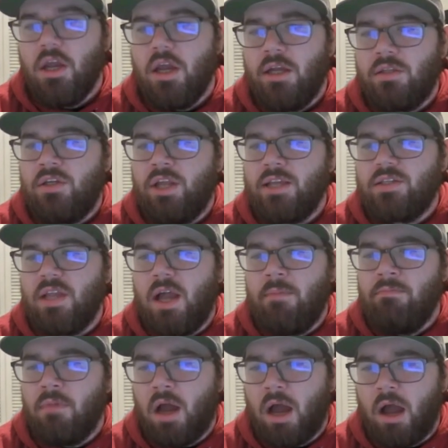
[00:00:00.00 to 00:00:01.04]
Until next
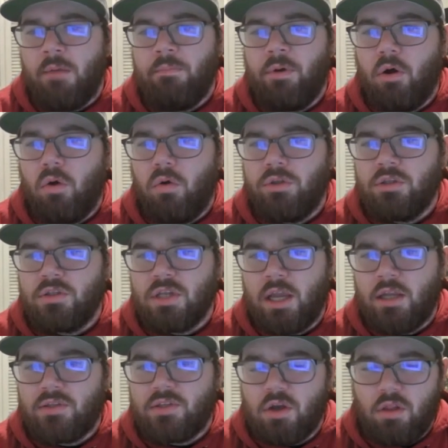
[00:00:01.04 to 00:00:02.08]
time, I'm Paul Holden
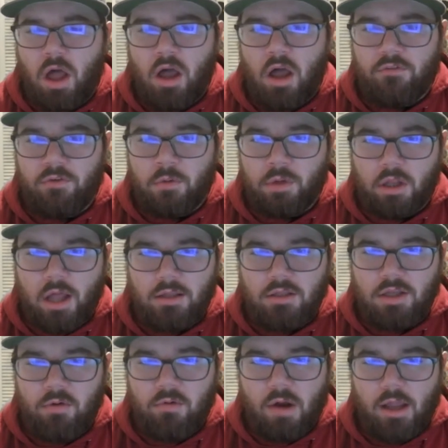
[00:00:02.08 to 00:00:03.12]
saying so long from the Locked
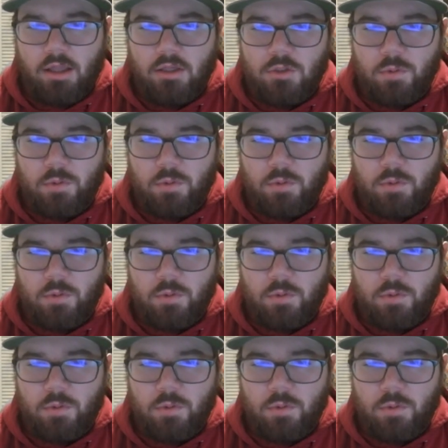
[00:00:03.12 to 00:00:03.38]
On Rockies